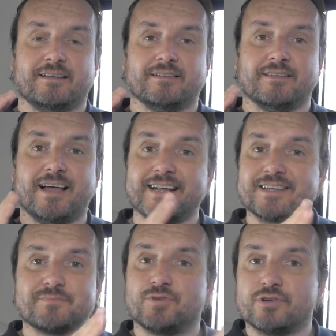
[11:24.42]
light
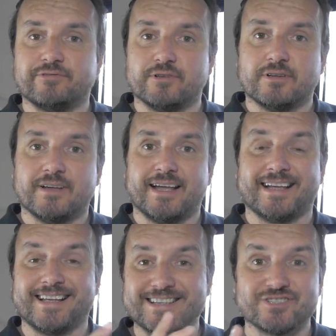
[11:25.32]
is beautiful.
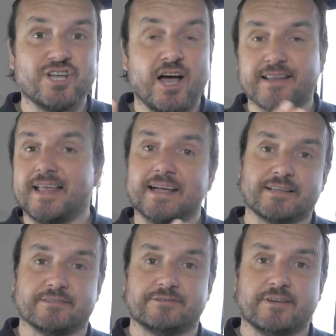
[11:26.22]
It is not
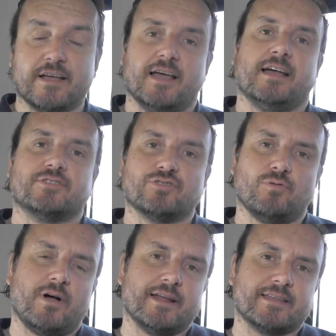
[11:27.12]
negative. And so
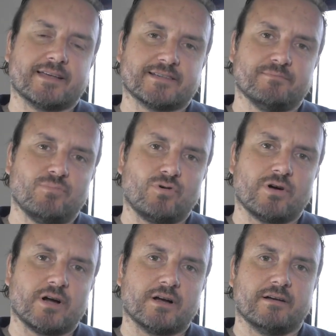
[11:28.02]
what I think is a
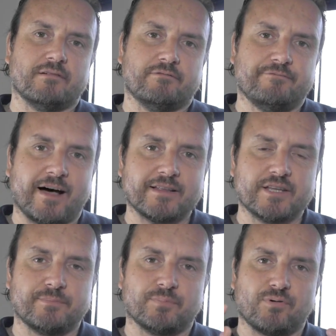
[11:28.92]
more
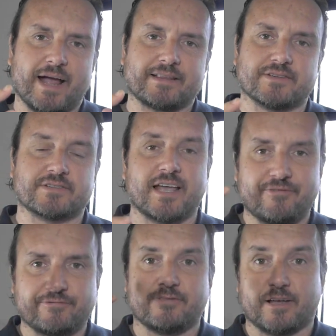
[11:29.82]
valuable practice,
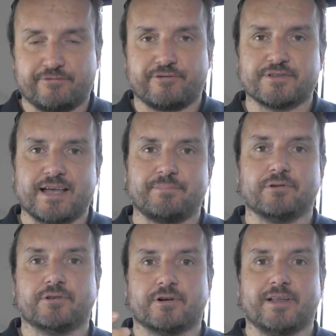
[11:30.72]
if, like, for
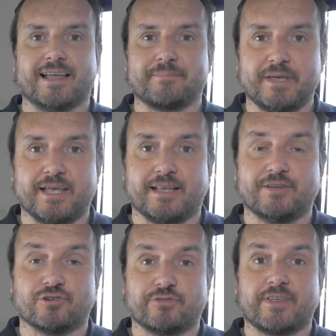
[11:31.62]
example, you're like me and
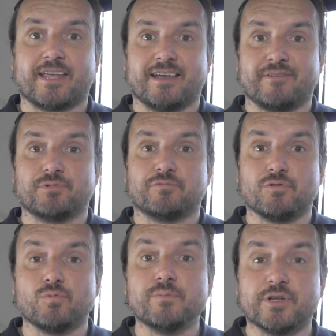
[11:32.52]
you're thinking of a
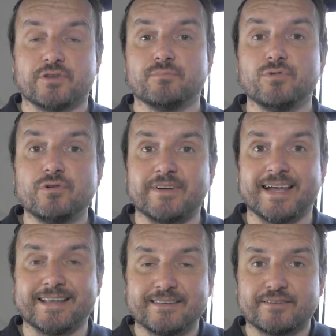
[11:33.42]
beautiful woman, to move
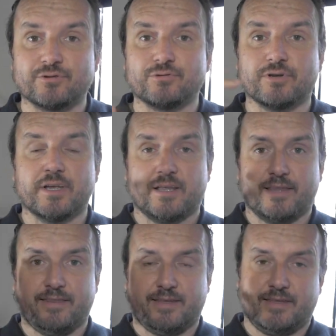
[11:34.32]
into
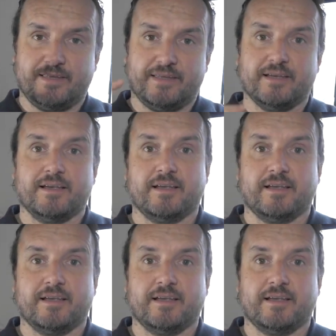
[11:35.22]
the